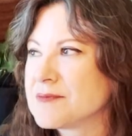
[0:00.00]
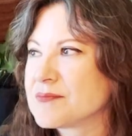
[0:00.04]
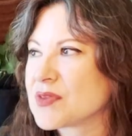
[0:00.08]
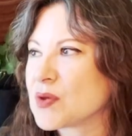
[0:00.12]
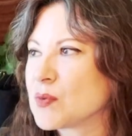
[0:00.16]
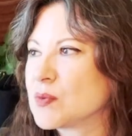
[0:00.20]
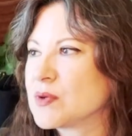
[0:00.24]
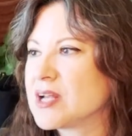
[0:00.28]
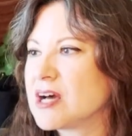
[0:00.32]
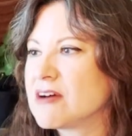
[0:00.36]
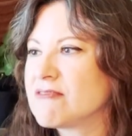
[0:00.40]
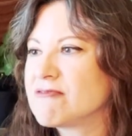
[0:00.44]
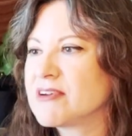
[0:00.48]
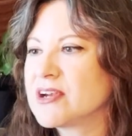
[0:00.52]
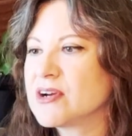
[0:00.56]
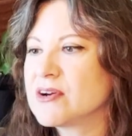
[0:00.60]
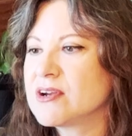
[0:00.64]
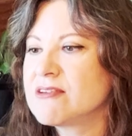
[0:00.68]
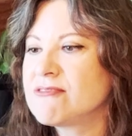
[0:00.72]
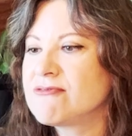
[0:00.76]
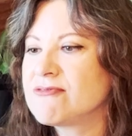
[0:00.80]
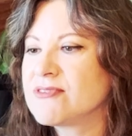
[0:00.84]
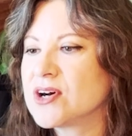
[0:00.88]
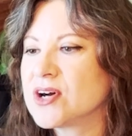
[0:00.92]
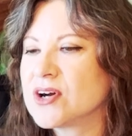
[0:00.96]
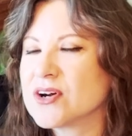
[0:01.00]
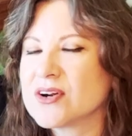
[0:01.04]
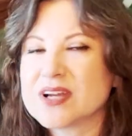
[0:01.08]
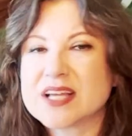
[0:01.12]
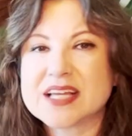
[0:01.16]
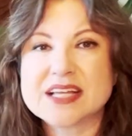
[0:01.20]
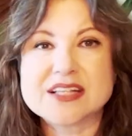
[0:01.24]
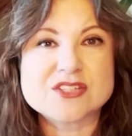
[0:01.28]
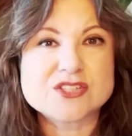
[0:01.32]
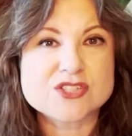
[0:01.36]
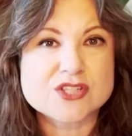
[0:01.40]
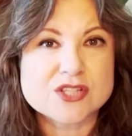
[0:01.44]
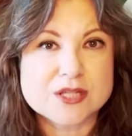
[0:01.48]
We're not very far
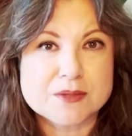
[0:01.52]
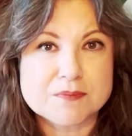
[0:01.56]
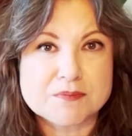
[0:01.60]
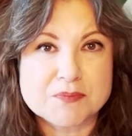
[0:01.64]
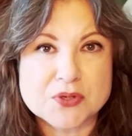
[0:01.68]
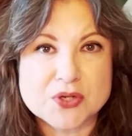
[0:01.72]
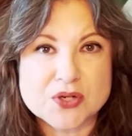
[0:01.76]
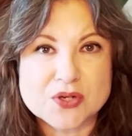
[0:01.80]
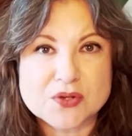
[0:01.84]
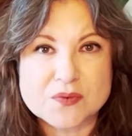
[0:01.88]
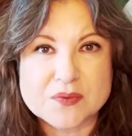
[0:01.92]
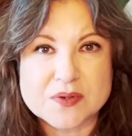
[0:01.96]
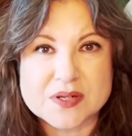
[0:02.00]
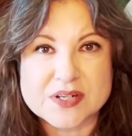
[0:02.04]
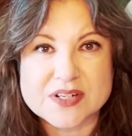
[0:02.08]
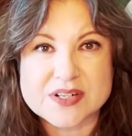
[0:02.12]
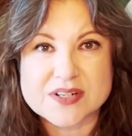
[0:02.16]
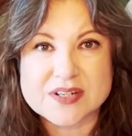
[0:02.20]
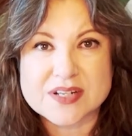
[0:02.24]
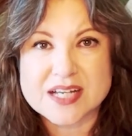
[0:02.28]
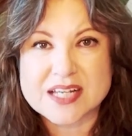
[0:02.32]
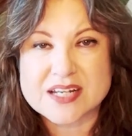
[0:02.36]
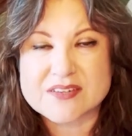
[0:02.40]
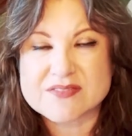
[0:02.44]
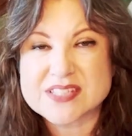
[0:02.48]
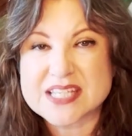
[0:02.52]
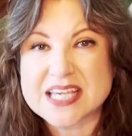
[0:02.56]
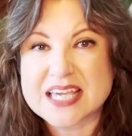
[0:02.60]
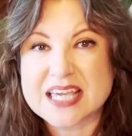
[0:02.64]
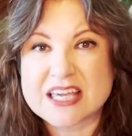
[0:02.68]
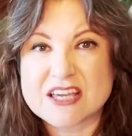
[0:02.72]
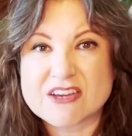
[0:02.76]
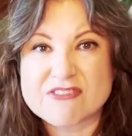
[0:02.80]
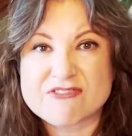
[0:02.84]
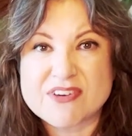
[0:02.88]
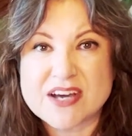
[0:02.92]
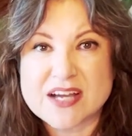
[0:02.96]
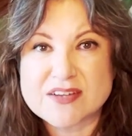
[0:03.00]
into the book. We're kind of
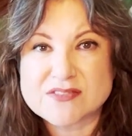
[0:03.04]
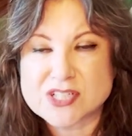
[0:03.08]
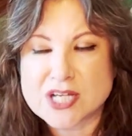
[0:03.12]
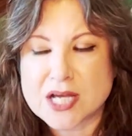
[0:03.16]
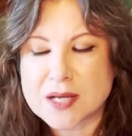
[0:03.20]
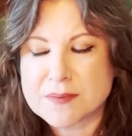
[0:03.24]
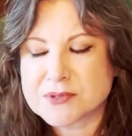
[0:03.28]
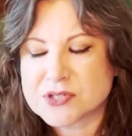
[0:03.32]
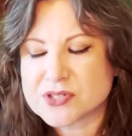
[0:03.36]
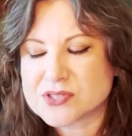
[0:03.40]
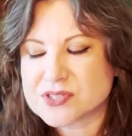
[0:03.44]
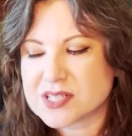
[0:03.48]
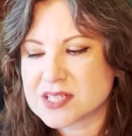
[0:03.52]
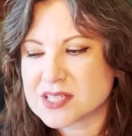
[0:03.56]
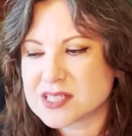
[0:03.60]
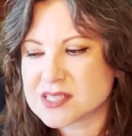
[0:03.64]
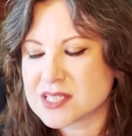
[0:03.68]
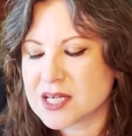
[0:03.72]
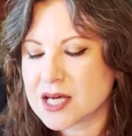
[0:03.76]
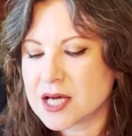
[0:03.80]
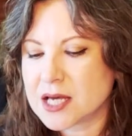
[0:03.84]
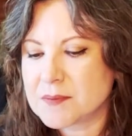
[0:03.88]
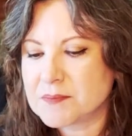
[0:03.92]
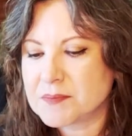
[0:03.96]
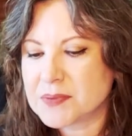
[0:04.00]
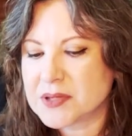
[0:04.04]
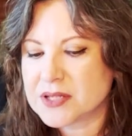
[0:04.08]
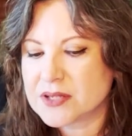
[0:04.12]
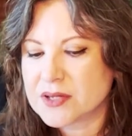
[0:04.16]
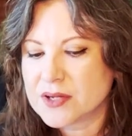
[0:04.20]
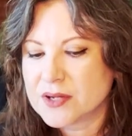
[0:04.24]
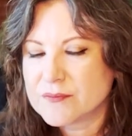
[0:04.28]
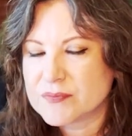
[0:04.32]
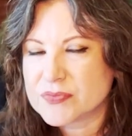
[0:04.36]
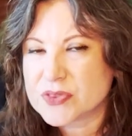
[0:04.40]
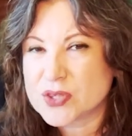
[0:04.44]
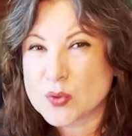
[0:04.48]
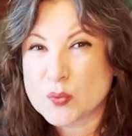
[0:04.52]
taking it 5 chapters at a time, but
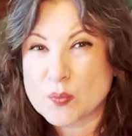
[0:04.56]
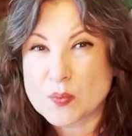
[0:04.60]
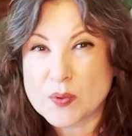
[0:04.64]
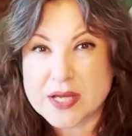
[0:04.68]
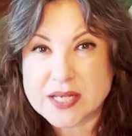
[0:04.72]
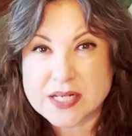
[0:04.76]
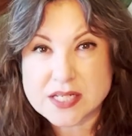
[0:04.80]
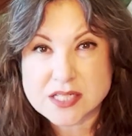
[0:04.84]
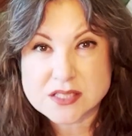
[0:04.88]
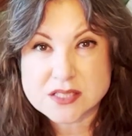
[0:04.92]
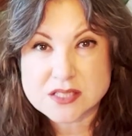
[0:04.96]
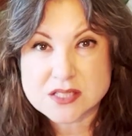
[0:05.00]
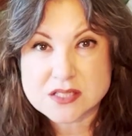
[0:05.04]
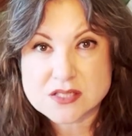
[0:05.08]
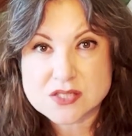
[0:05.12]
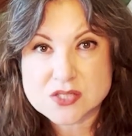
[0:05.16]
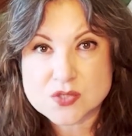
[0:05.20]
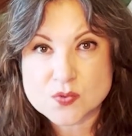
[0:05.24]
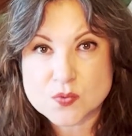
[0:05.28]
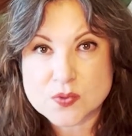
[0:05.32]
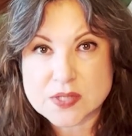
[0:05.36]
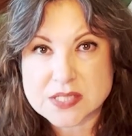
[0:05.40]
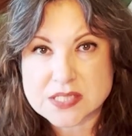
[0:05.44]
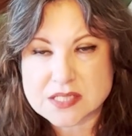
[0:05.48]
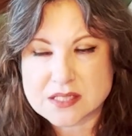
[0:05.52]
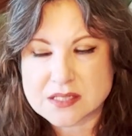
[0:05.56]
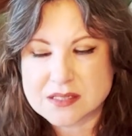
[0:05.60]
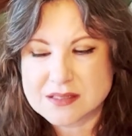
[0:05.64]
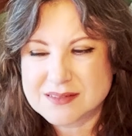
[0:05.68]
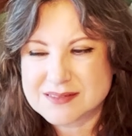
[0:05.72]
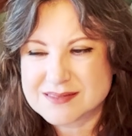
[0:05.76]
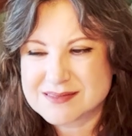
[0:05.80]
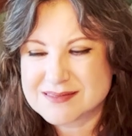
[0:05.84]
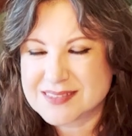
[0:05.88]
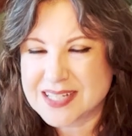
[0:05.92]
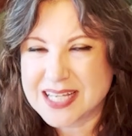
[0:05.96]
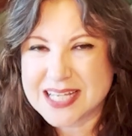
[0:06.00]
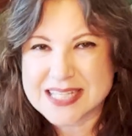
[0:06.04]
the writing's exquisite,
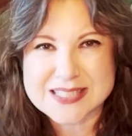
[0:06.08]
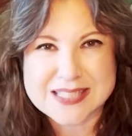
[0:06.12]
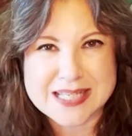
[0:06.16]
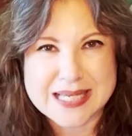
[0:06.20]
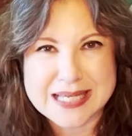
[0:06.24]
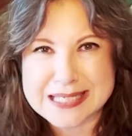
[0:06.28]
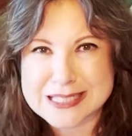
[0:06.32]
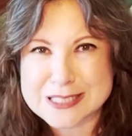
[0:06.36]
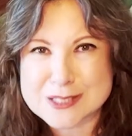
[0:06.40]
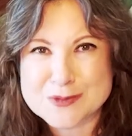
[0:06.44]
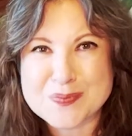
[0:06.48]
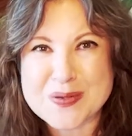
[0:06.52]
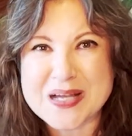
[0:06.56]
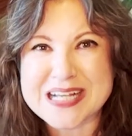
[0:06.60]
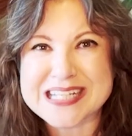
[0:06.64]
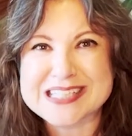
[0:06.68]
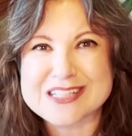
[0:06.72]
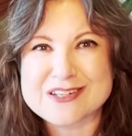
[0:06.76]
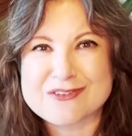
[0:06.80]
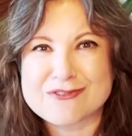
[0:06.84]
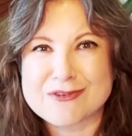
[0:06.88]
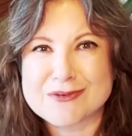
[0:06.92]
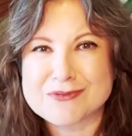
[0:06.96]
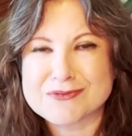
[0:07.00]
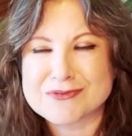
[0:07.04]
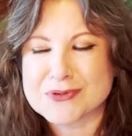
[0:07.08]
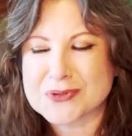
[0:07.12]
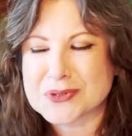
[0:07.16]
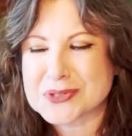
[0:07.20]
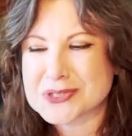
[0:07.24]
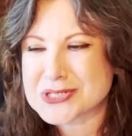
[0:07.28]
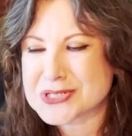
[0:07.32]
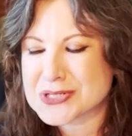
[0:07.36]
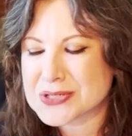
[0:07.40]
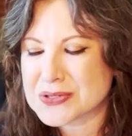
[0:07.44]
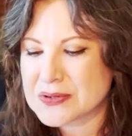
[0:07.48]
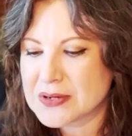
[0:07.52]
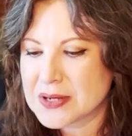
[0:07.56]
as I expected from
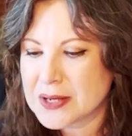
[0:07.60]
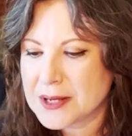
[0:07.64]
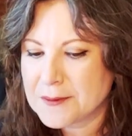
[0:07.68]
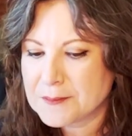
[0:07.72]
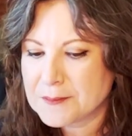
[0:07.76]
Forster.